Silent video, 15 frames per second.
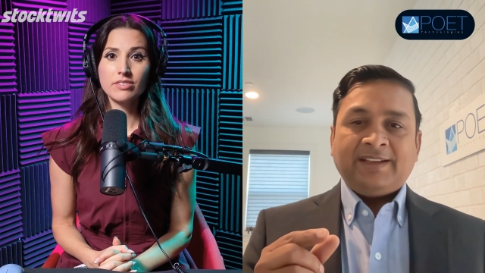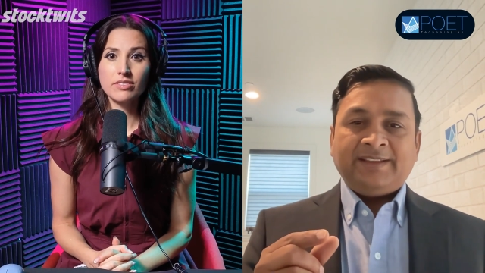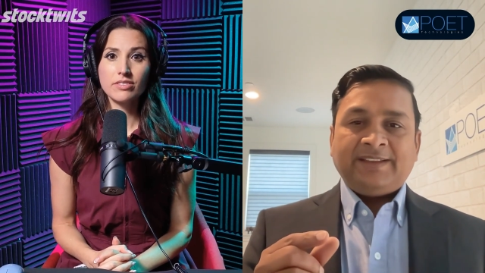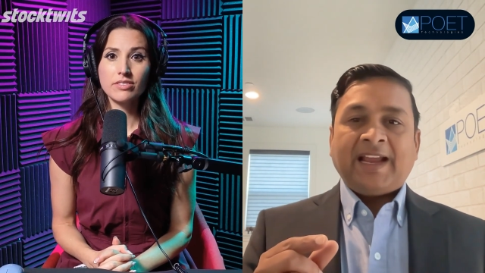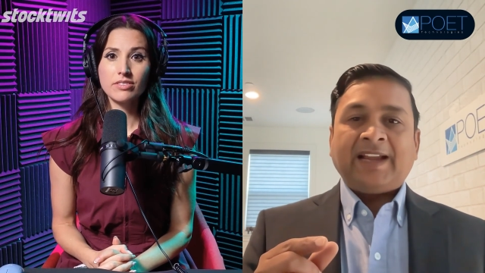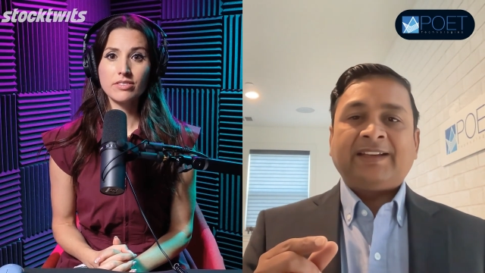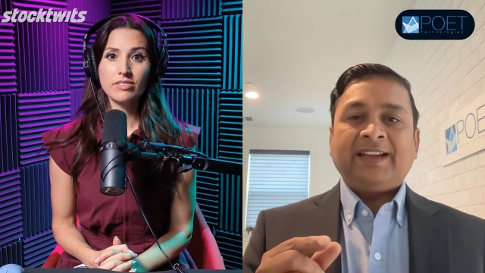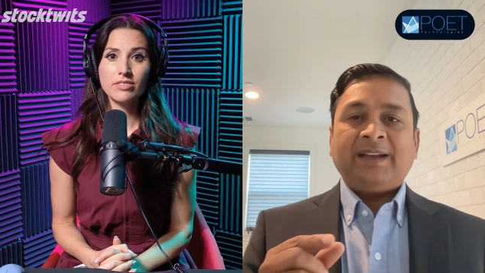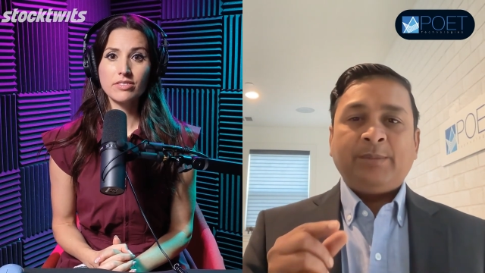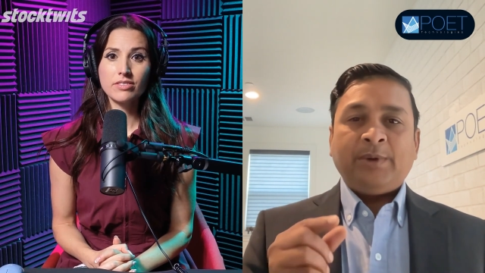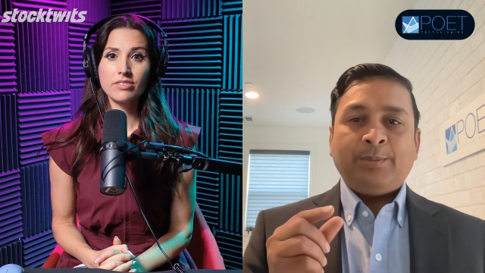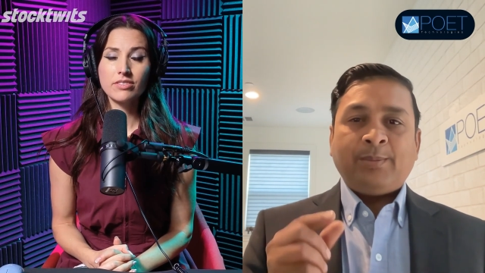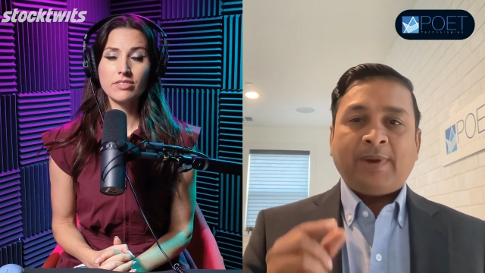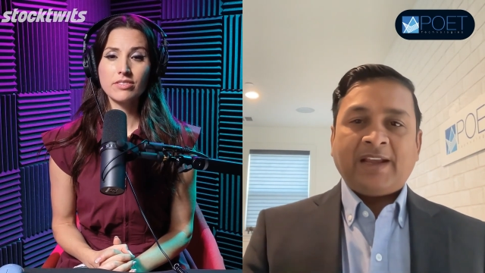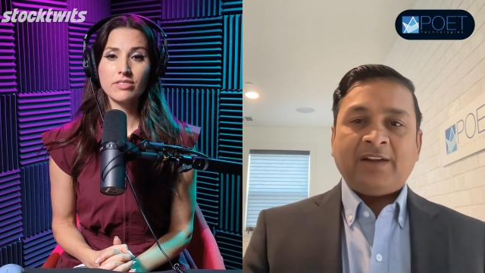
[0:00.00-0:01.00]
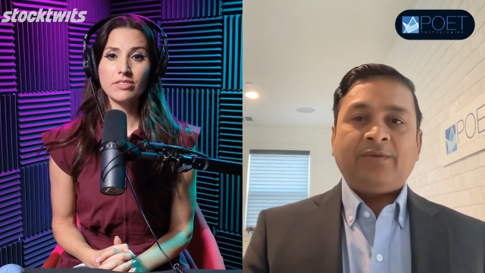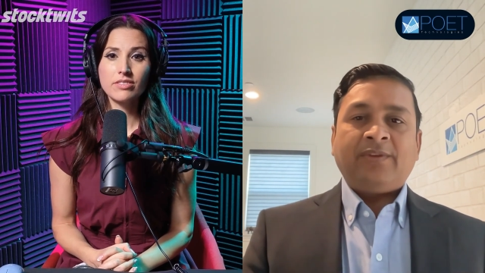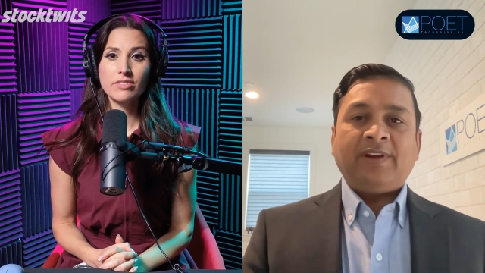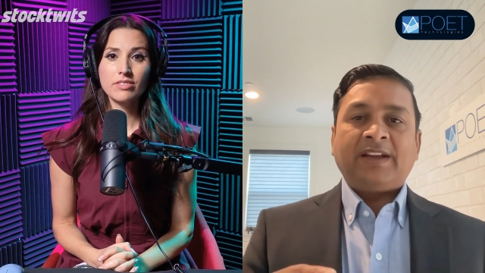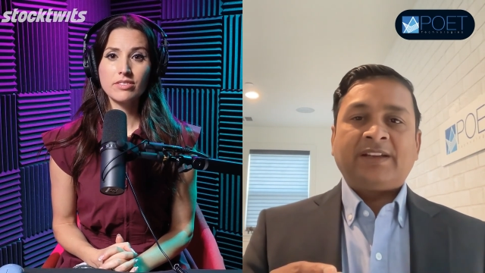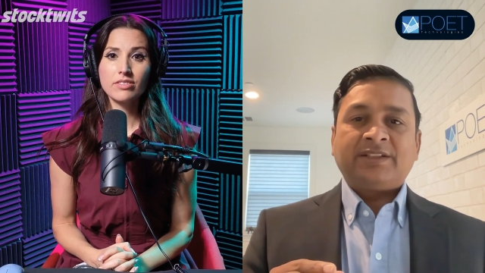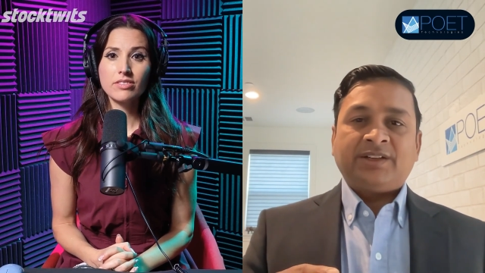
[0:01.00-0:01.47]
Speaker 1: that can be
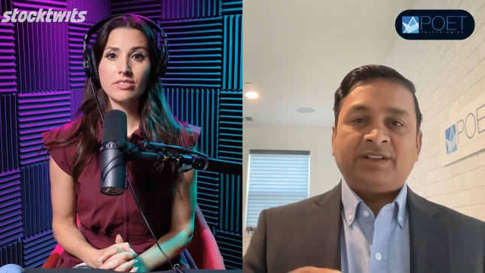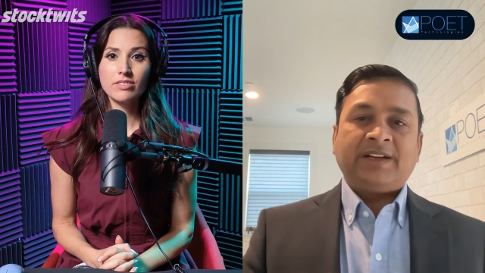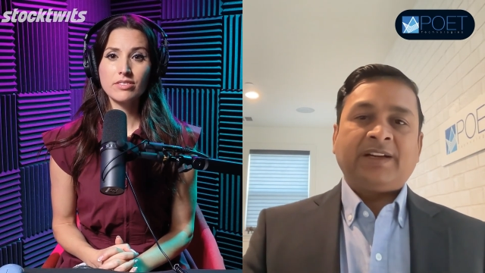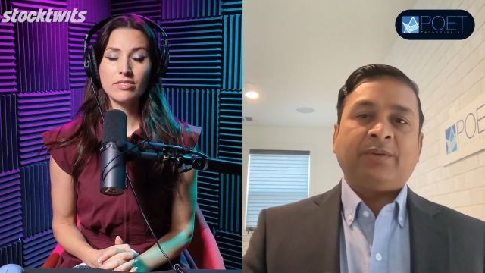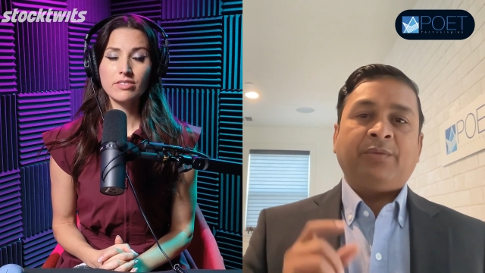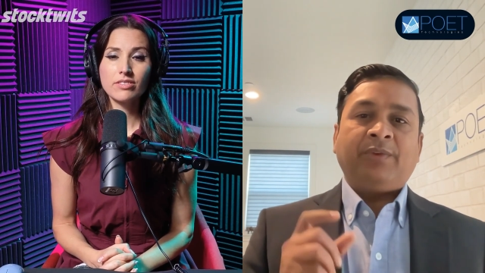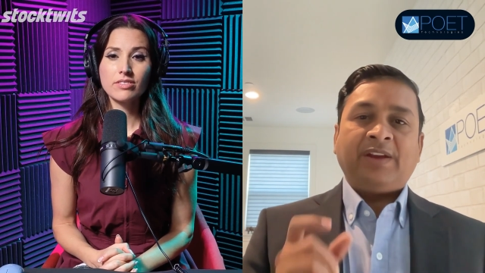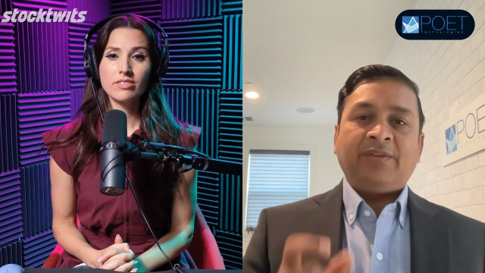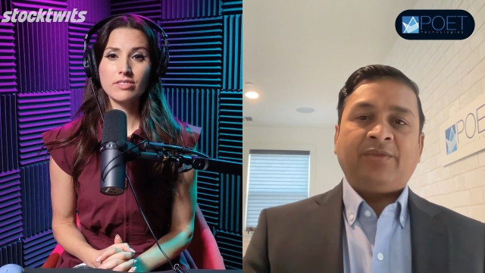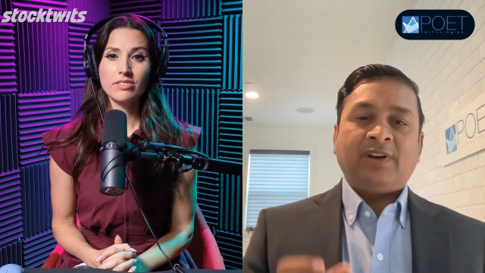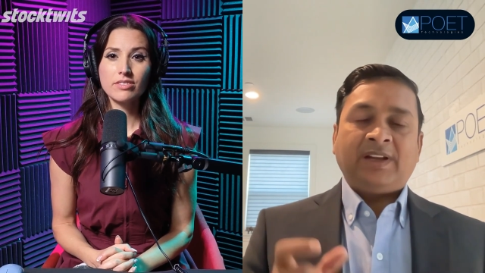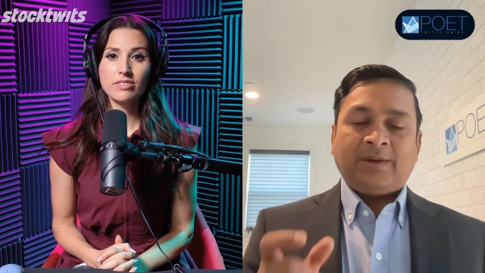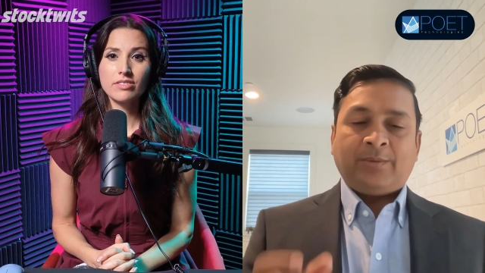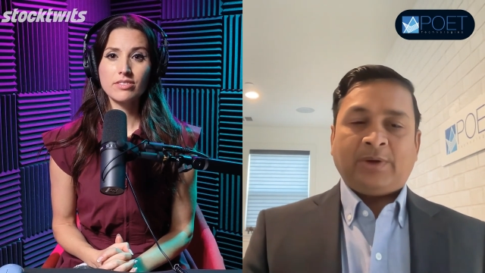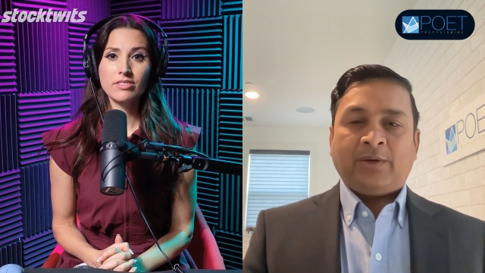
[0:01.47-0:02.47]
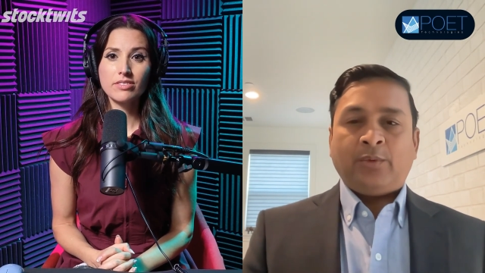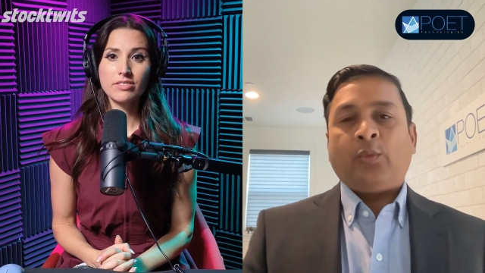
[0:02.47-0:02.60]
manufactured at a wafer level.